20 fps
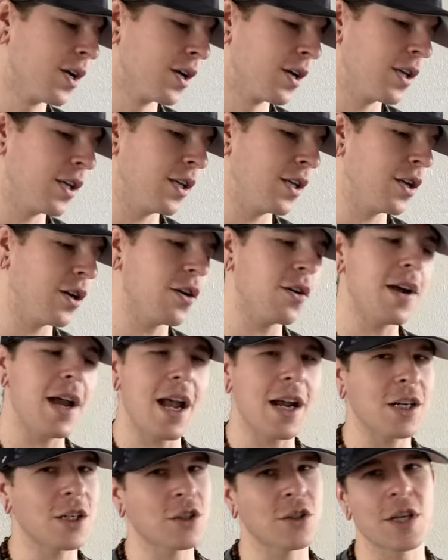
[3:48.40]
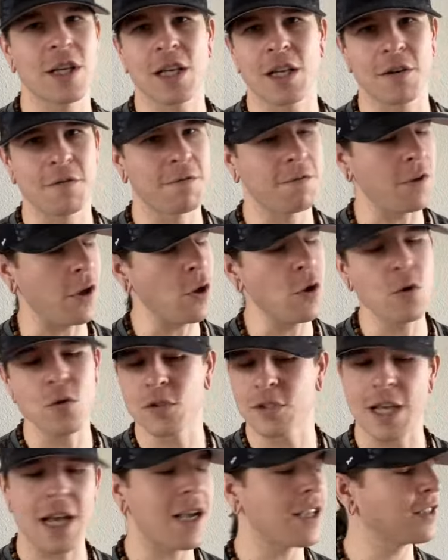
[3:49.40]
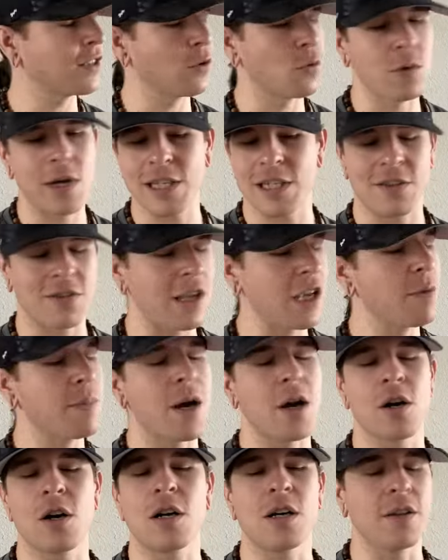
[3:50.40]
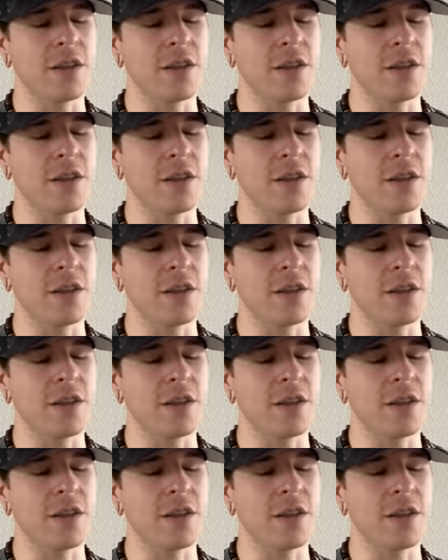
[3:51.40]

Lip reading: you're actually confused as to what to think about all